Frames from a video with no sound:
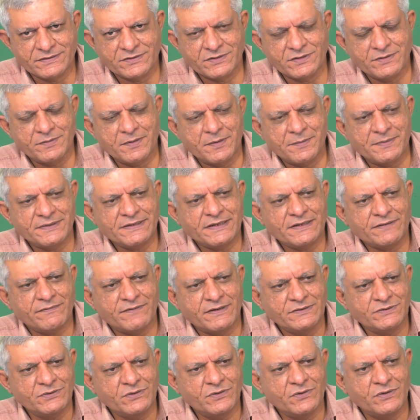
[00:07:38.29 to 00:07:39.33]
So, remember that
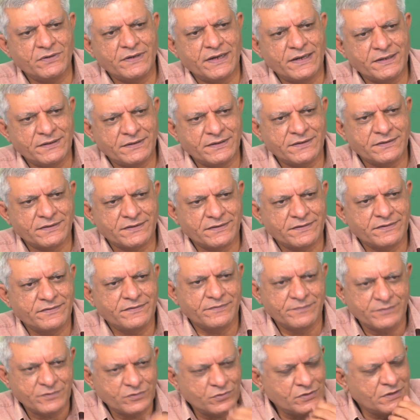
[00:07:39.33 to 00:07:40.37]
once you go
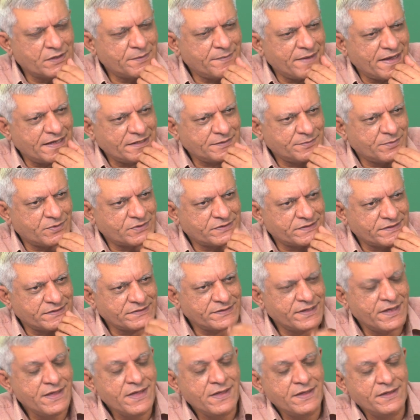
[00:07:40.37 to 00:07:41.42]
do the match process,
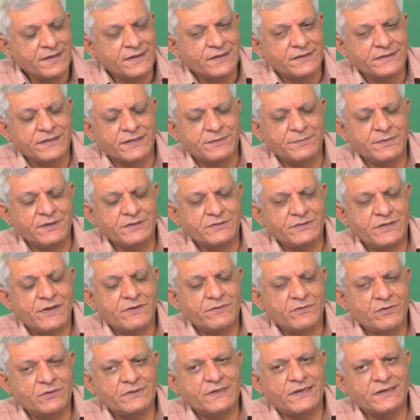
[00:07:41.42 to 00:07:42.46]
that means you have
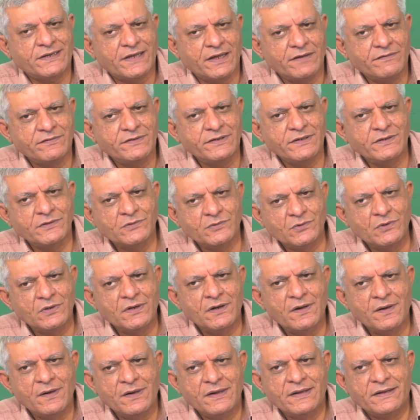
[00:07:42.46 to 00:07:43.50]
looked at every rule,
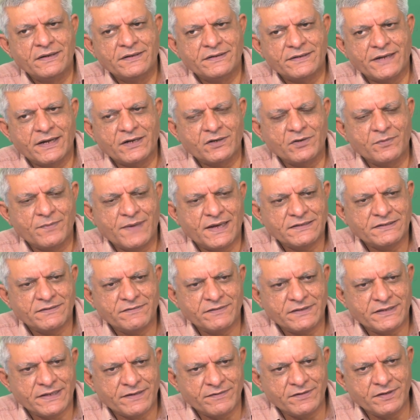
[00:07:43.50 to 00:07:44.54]
try to match it
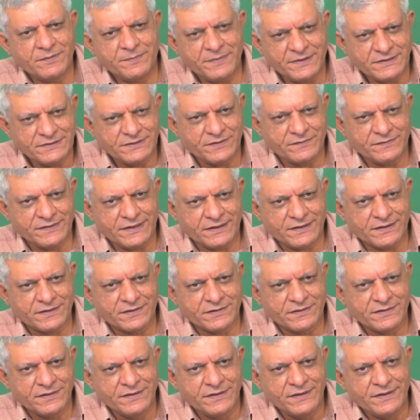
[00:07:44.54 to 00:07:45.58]
with every piece of
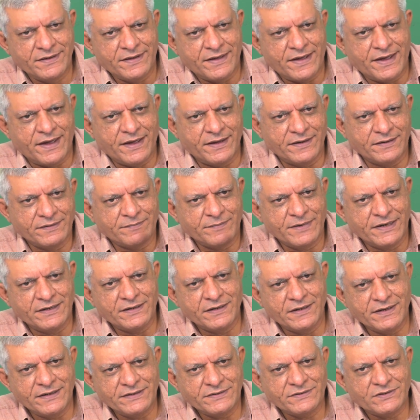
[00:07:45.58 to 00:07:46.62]
data and made
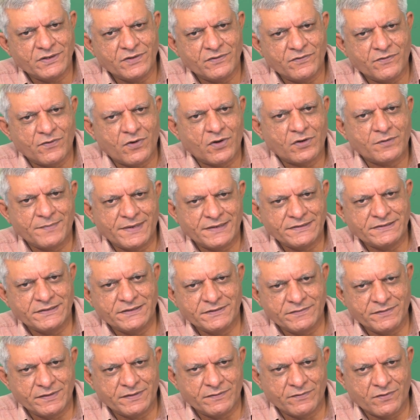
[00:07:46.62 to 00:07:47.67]
a list of what
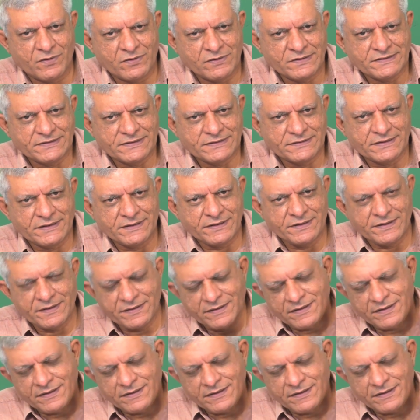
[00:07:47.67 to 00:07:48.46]
matches with what essentially.